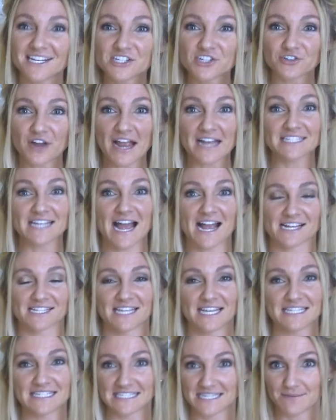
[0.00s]
direct
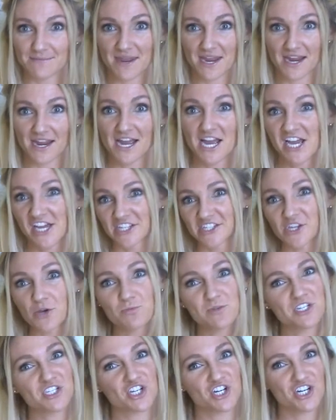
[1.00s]
access to me. So
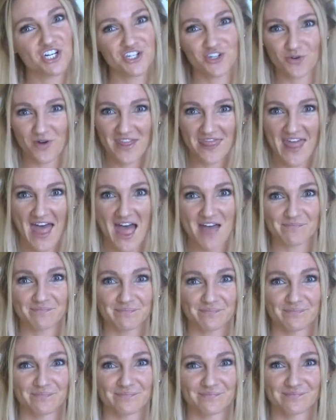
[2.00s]
be sure to join that.
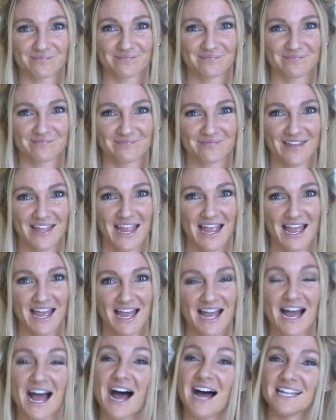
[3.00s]

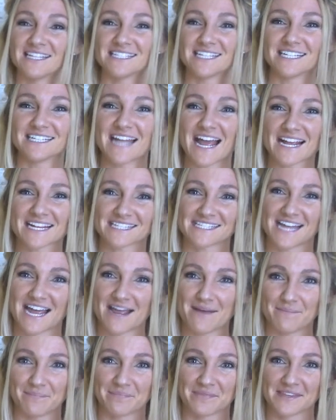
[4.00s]
Until next
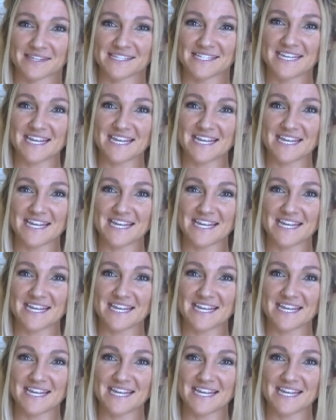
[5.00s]
time, see